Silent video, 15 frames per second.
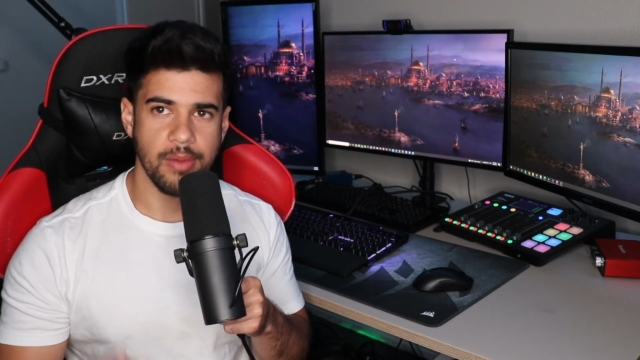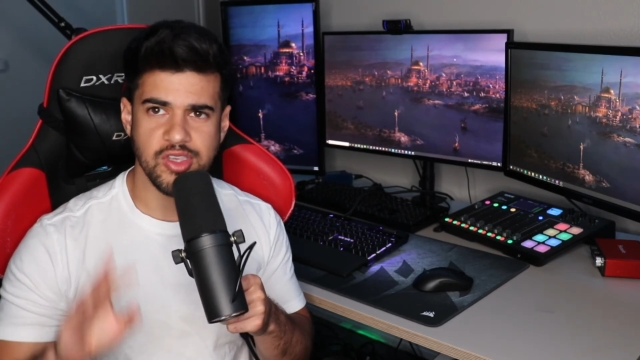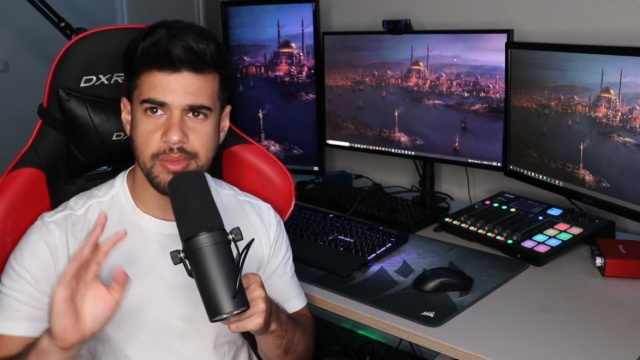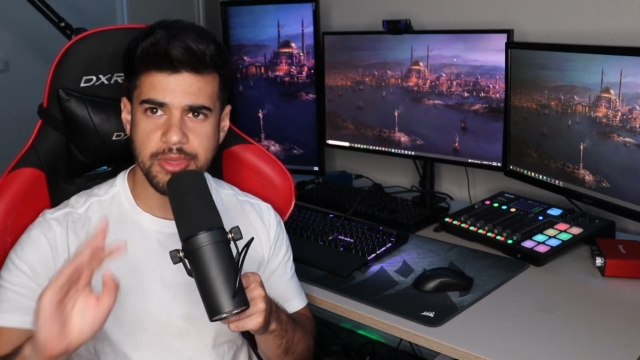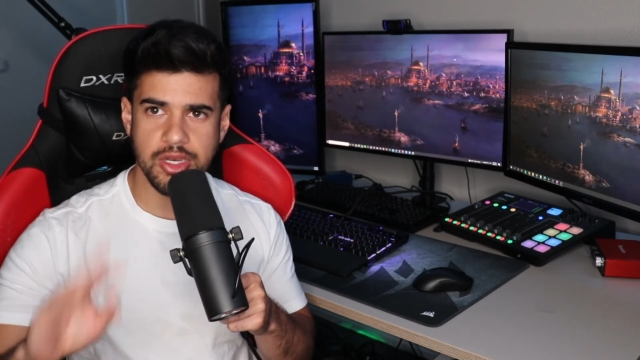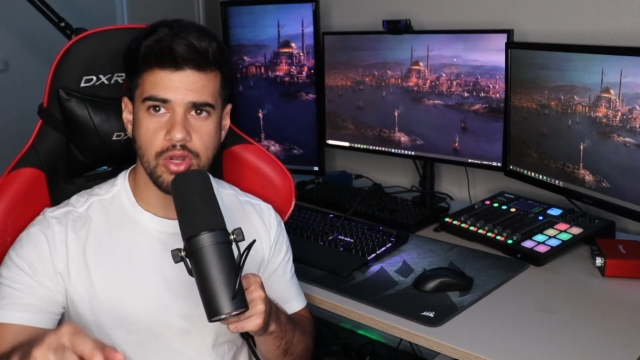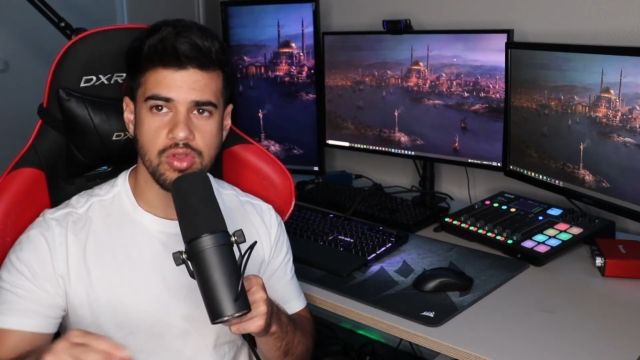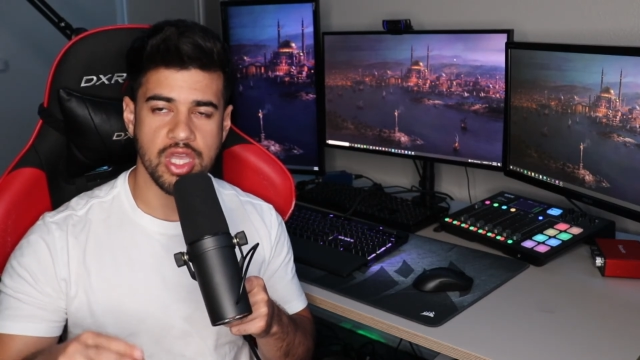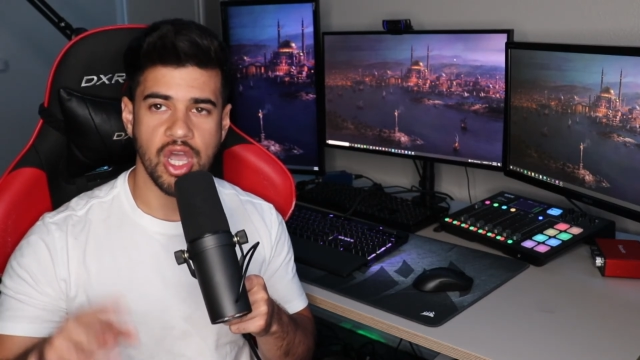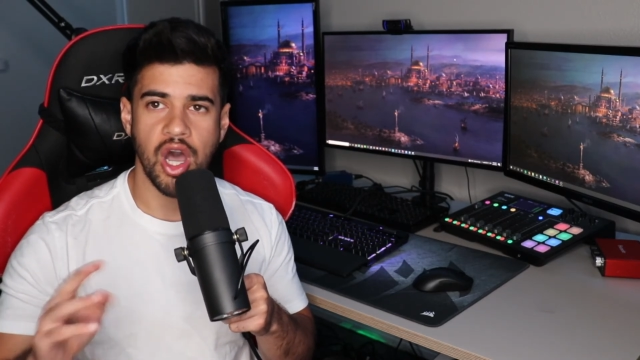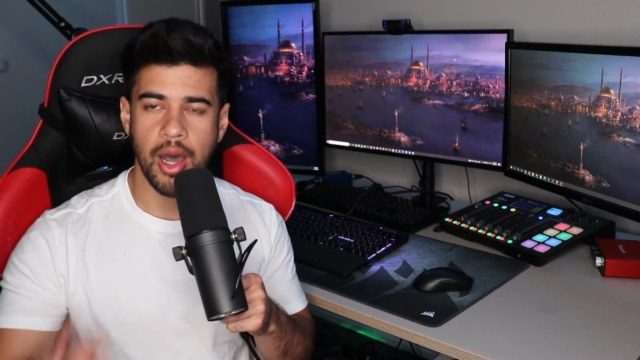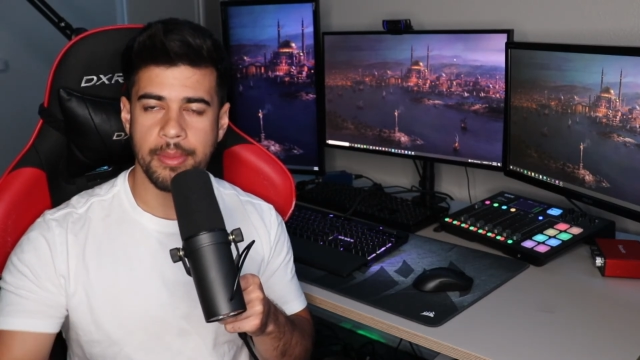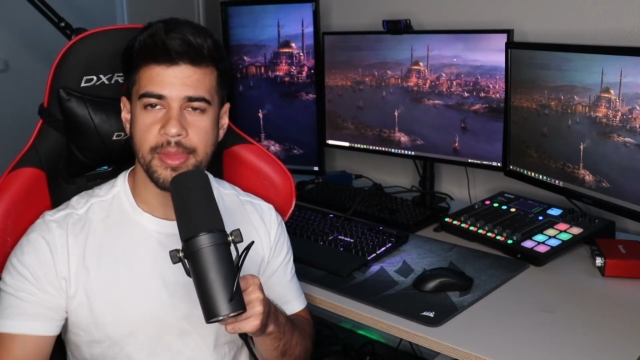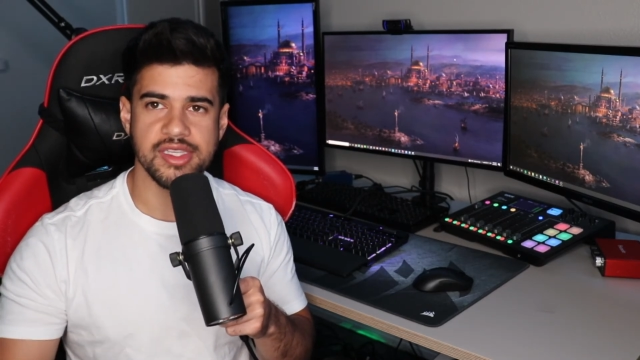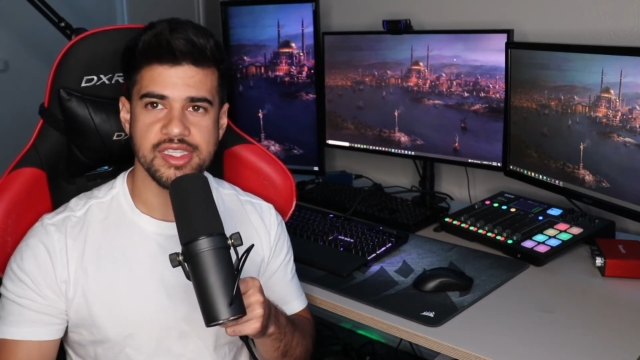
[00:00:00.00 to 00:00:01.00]
Let me know in the
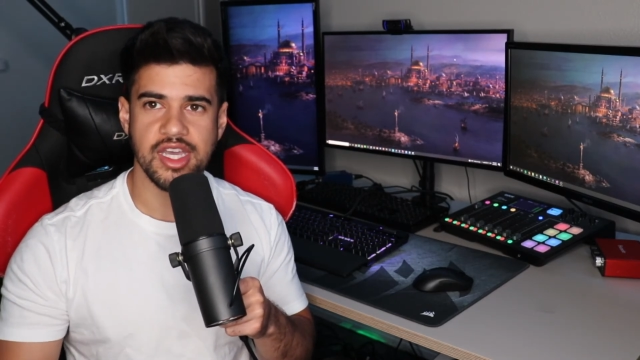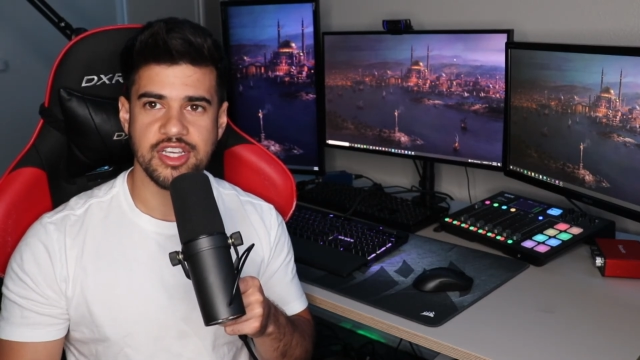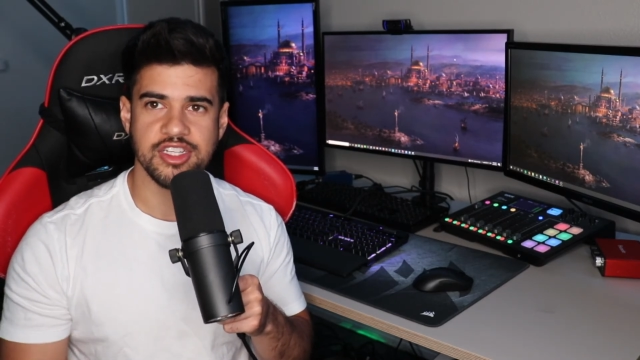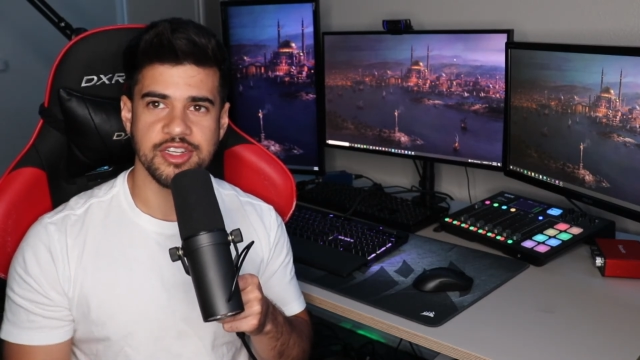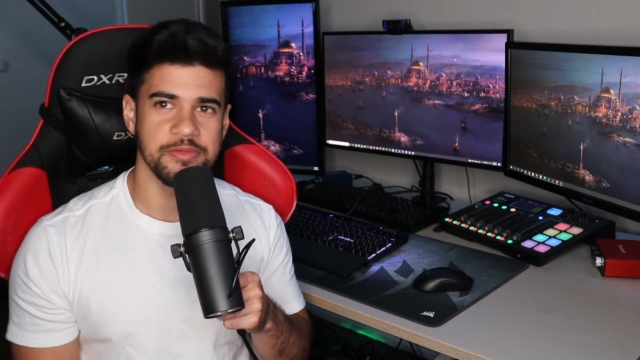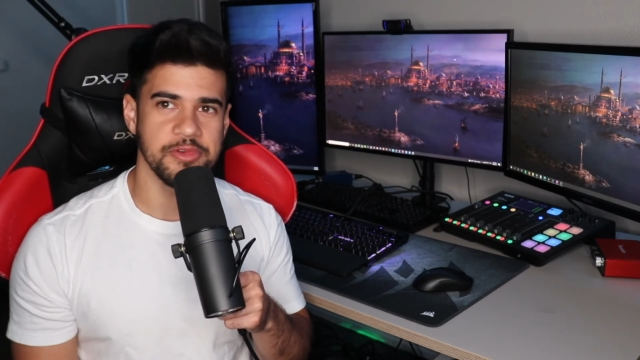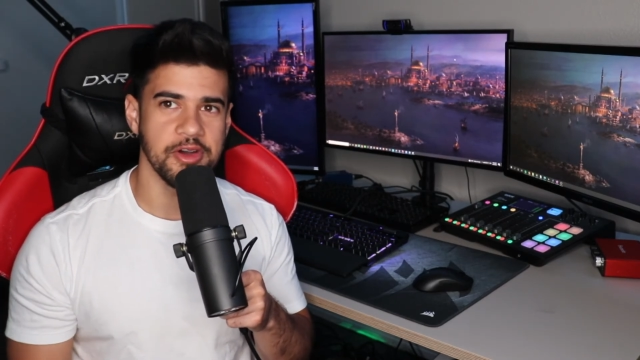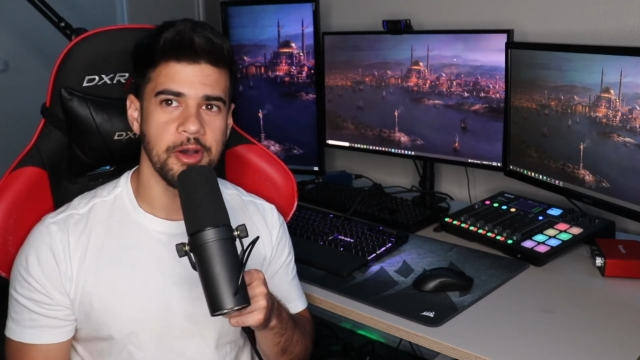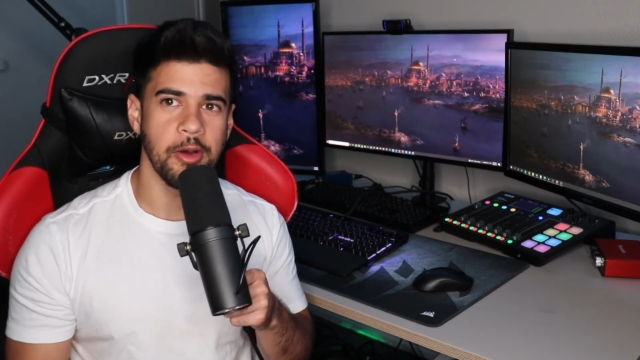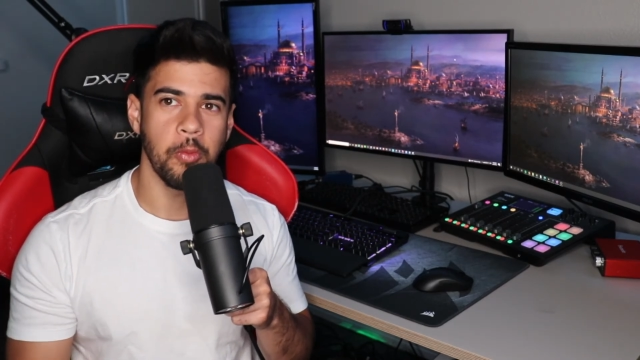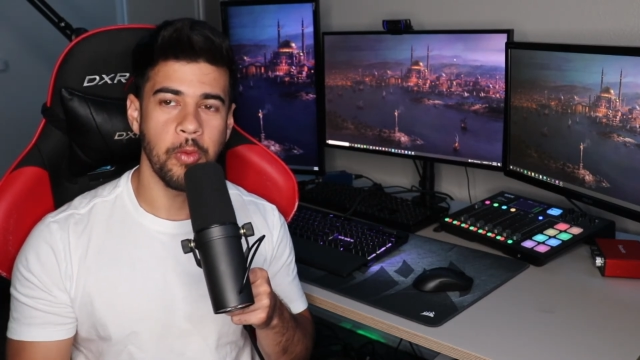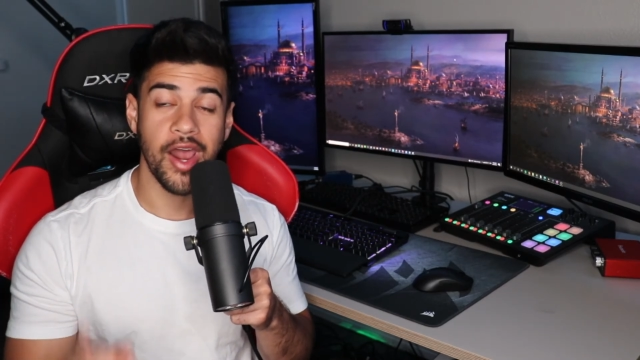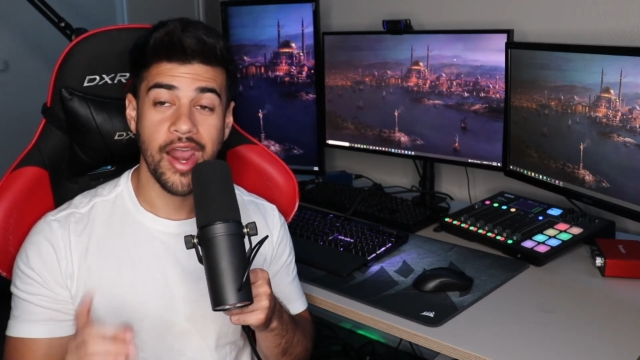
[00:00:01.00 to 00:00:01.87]
comment section below what